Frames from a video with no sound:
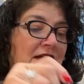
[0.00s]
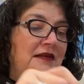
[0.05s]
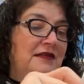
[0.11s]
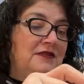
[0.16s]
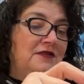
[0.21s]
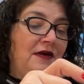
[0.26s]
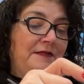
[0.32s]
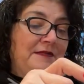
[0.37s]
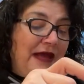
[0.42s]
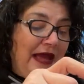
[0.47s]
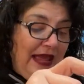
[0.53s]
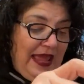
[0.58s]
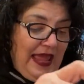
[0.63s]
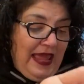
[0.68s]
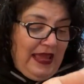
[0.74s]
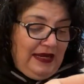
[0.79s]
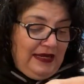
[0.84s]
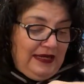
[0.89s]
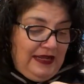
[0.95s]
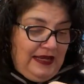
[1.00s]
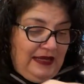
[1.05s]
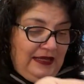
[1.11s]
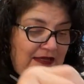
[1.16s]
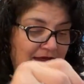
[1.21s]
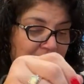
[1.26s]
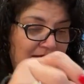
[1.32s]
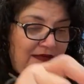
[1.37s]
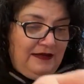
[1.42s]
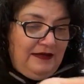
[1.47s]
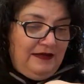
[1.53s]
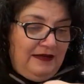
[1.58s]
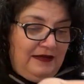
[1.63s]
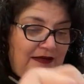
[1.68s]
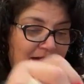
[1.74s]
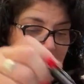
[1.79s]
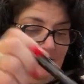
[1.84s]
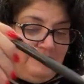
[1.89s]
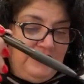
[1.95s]
So I'm not hating it.
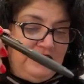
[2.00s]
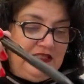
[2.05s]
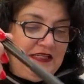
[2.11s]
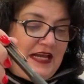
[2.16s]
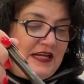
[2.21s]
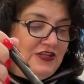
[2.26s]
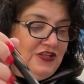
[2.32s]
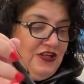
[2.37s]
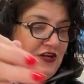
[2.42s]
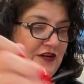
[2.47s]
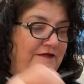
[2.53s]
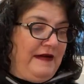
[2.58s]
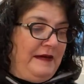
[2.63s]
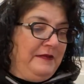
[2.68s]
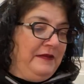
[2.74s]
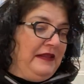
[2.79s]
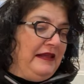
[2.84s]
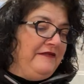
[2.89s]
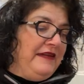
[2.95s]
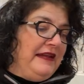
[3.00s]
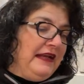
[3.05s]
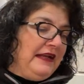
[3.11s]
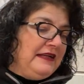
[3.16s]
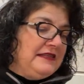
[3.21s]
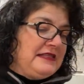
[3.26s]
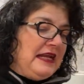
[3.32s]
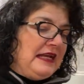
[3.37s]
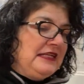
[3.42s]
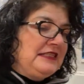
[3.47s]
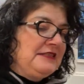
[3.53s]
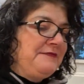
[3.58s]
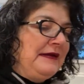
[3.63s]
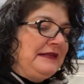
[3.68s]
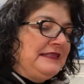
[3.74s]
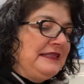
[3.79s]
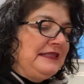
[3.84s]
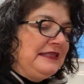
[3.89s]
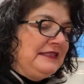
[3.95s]
I'm just not sure if I'm loving it because I
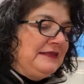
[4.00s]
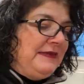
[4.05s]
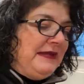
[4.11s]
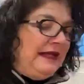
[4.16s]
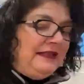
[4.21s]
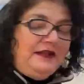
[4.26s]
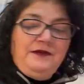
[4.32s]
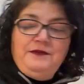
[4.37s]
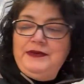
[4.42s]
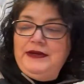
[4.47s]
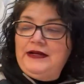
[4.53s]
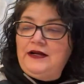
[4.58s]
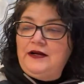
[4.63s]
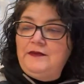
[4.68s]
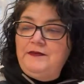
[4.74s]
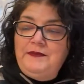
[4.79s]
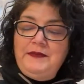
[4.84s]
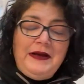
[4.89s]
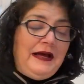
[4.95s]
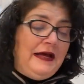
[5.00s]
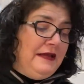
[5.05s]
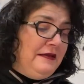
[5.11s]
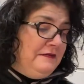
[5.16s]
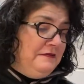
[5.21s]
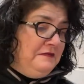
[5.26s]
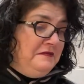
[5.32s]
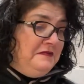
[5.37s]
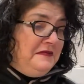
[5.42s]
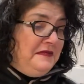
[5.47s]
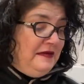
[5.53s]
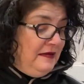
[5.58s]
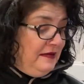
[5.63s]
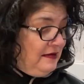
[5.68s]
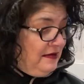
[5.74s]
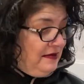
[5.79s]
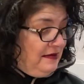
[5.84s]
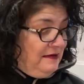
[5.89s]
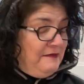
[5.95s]
expected it to be a little bigger, but
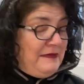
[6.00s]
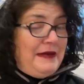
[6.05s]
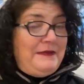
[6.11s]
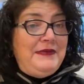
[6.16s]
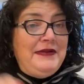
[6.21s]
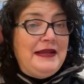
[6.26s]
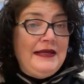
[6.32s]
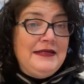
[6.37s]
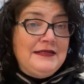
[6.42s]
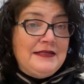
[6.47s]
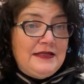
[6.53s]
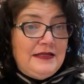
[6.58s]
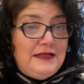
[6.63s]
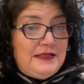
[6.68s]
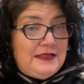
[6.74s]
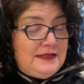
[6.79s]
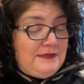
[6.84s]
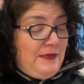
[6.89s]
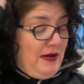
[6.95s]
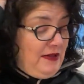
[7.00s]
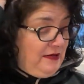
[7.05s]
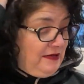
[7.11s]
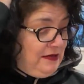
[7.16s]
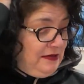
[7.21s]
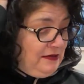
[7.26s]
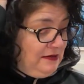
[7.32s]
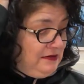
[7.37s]
it might be nice that it's smaller.